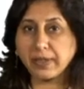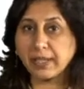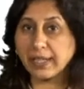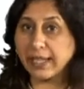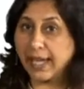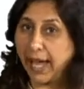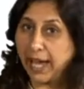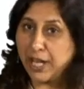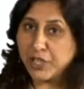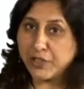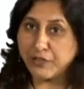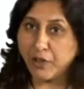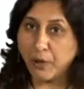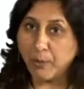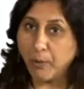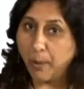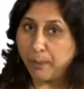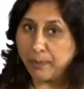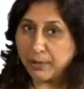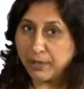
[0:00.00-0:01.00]
Cash
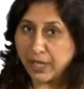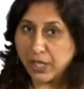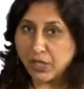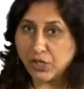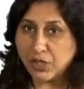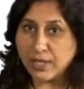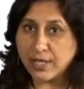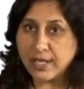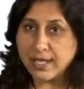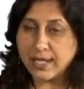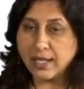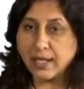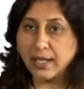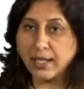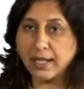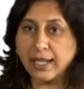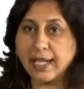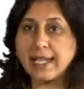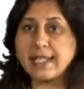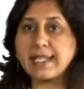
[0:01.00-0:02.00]
from operations
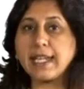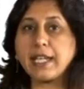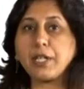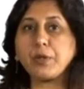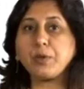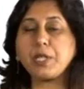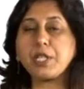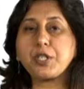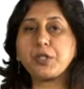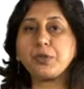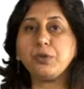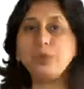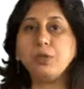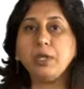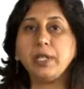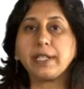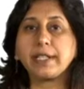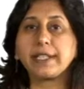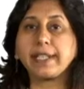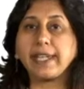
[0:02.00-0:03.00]
is equal to
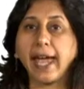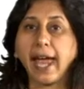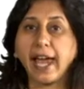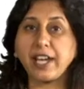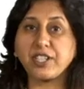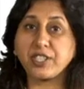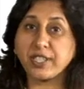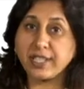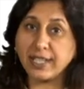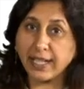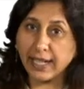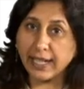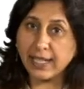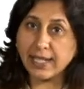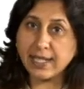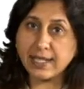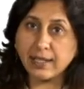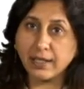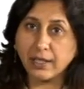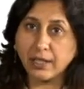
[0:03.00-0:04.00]
cash
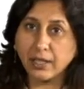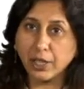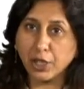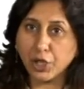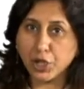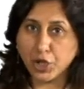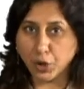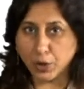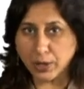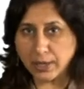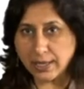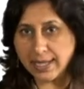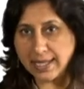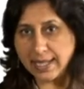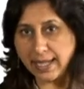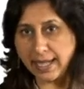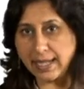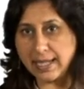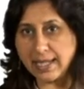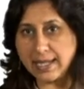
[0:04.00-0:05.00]
sales, total
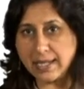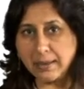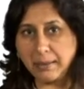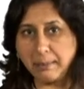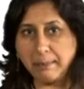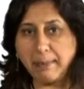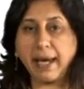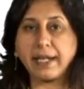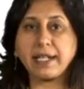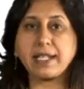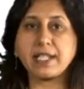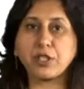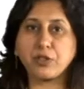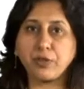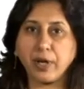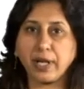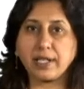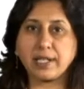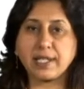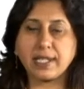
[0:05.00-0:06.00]
sales minus
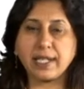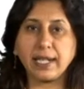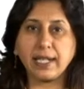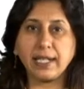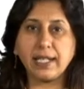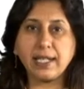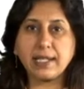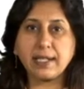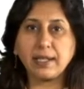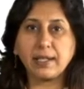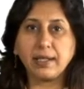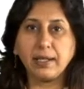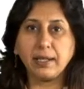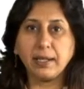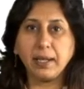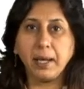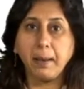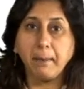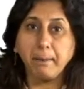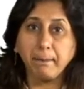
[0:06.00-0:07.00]
credit sales,
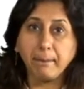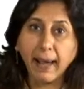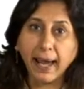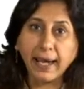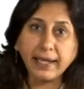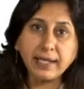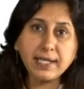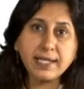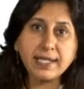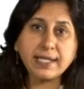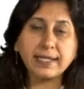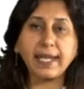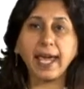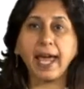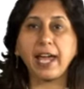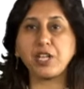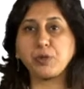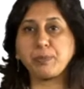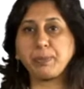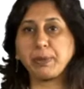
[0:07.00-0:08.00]
minus
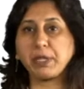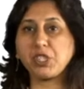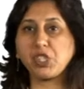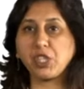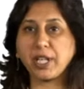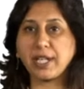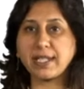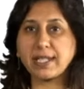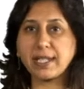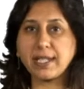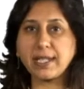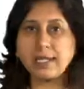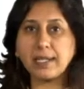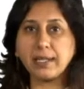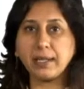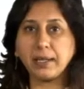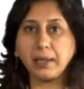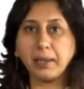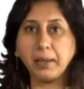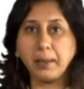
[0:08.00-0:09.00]
cash purchases
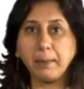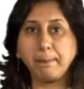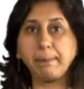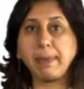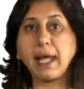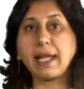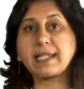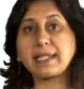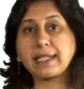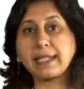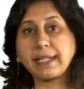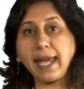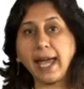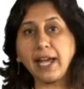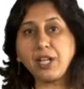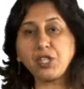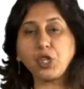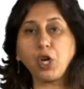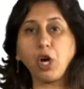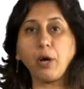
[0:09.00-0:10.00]
plus
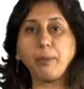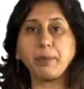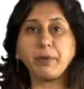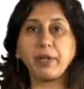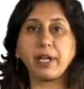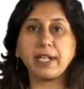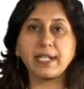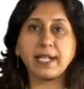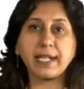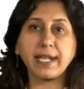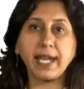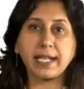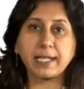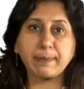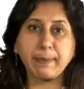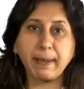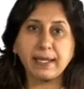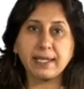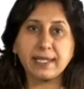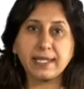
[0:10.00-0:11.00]
cash operating
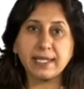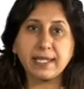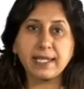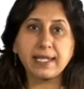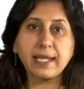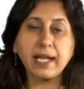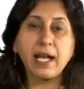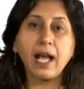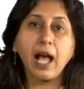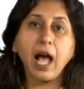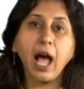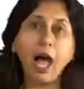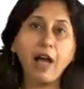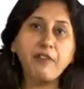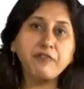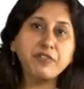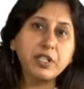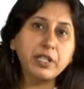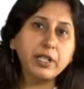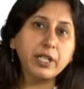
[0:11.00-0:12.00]
expenses
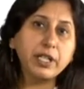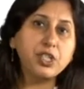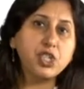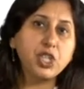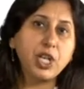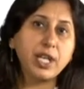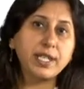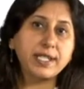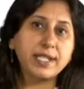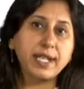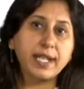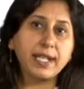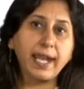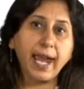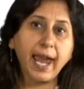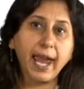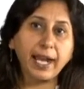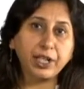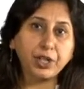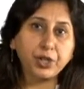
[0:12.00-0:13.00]
after adjusting
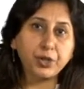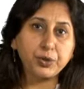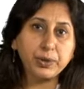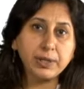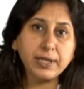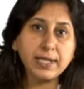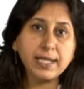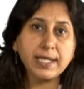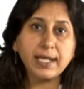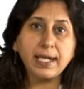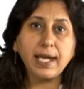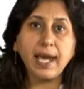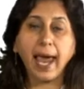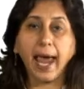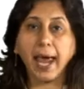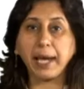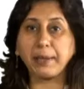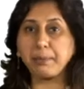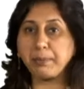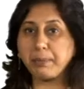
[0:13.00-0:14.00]
accruals
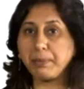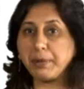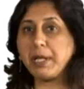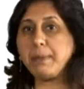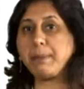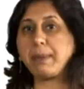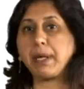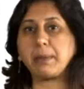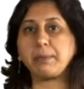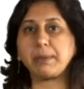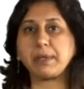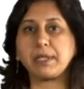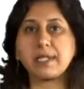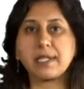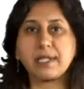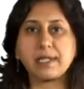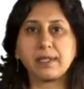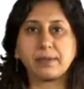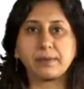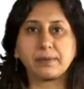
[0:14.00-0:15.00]
and
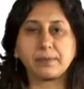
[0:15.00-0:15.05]
prepayments.